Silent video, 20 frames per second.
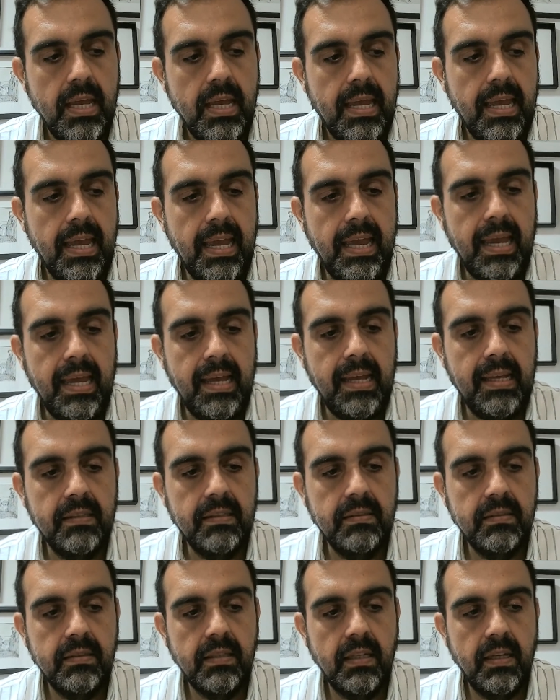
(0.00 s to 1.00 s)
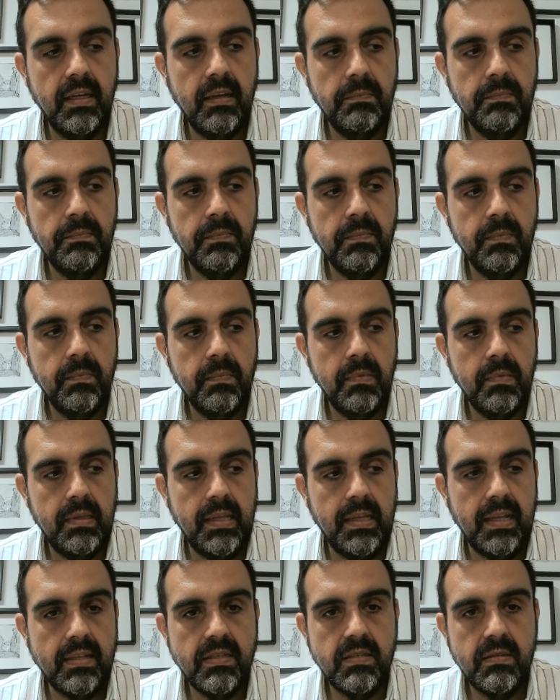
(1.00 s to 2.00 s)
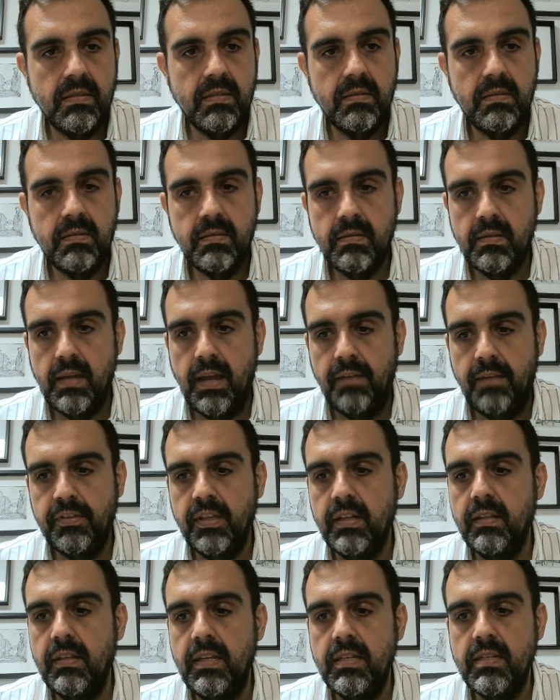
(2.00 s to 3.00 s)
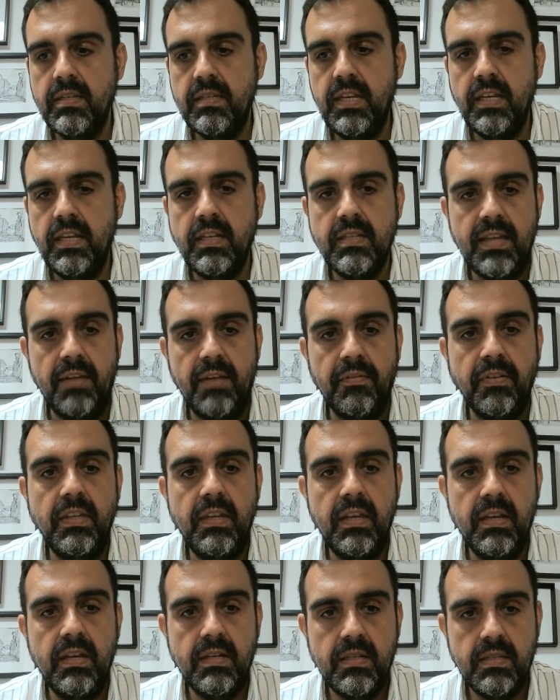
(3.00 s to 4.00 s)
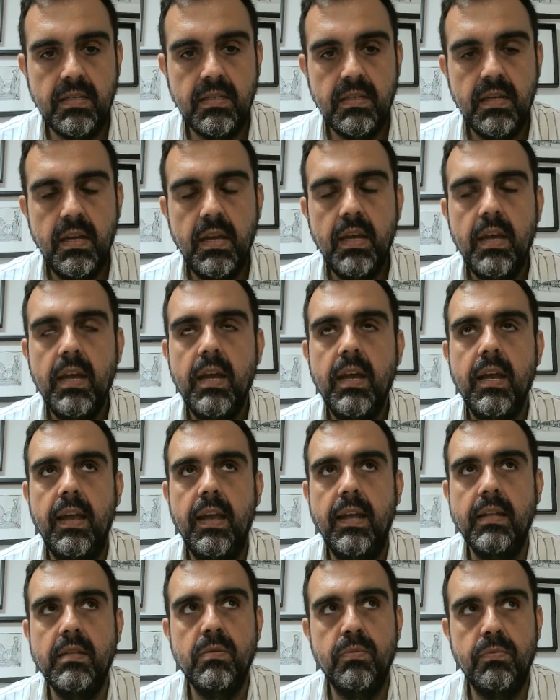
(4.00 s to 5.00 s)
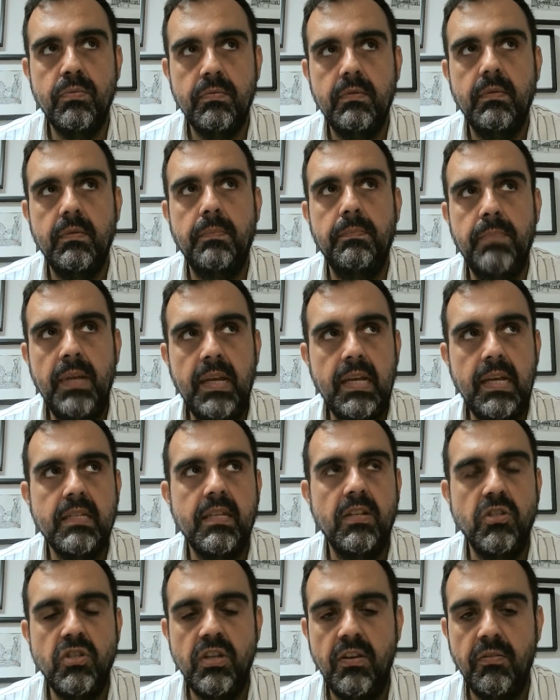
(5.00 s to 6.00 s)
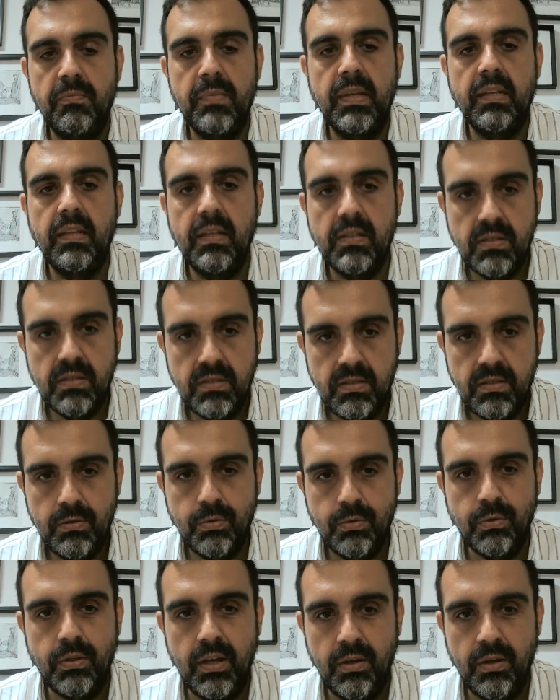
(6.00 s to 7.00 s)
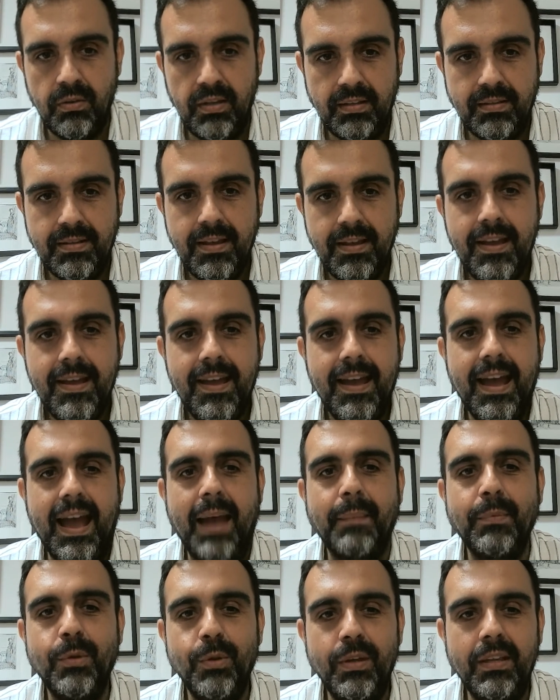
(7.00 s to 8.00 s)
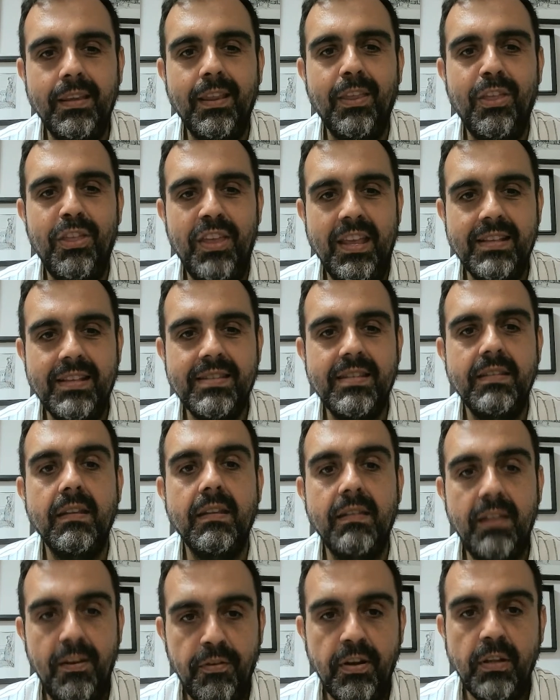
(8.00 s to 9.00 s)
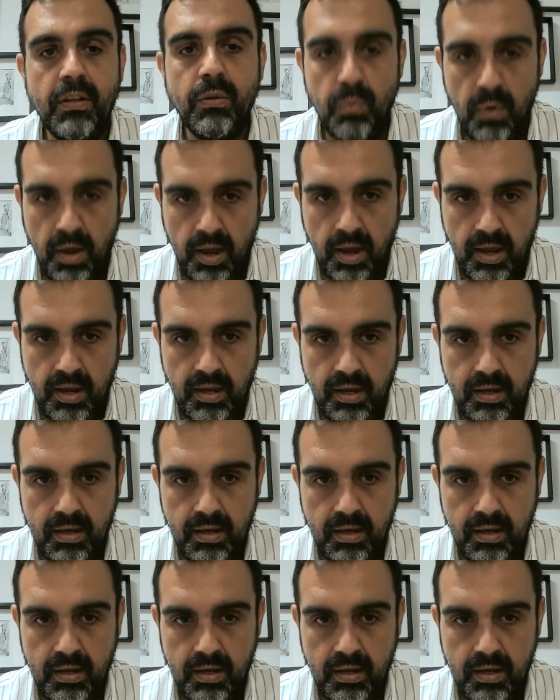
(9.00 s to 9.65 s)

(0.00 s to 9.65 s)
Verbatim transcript: And um, that's after these six, seven years, it's the biggest achievement is to know that I'm doing the things in a different way